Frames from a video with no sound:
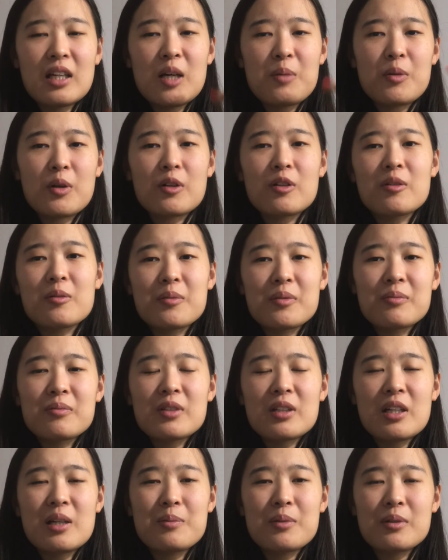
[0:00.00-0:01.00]

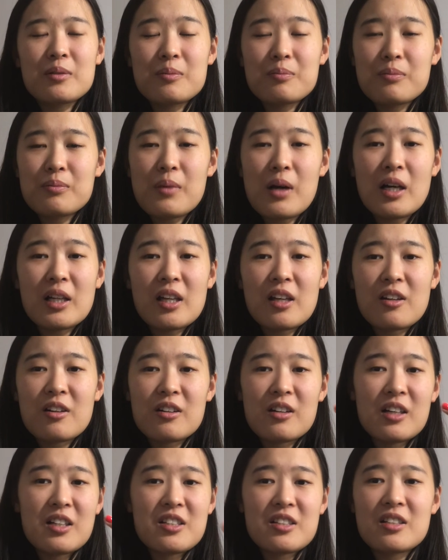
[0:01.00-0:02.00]

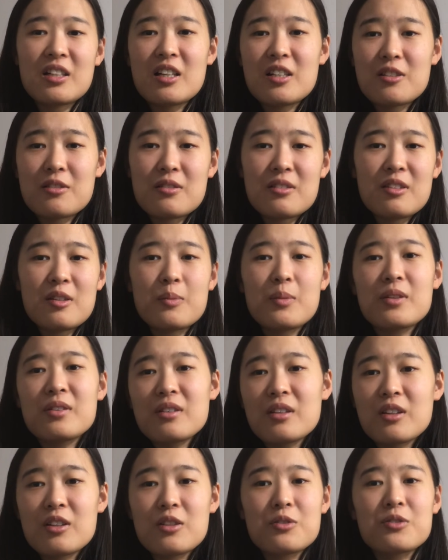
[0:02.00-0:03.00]
Monitor H&H or
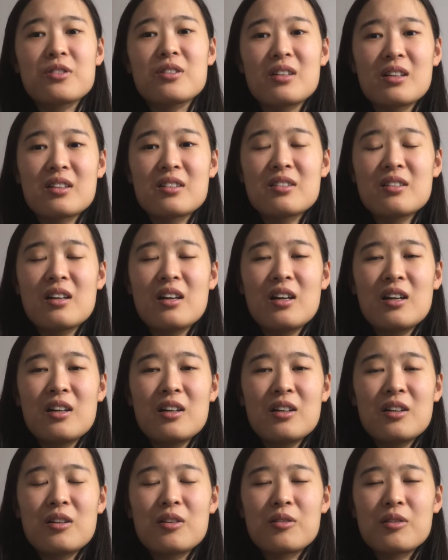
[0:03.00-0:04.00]
CBC Q6
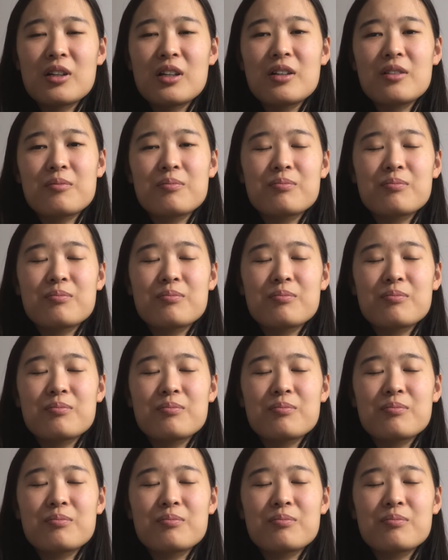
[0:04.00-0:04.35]
or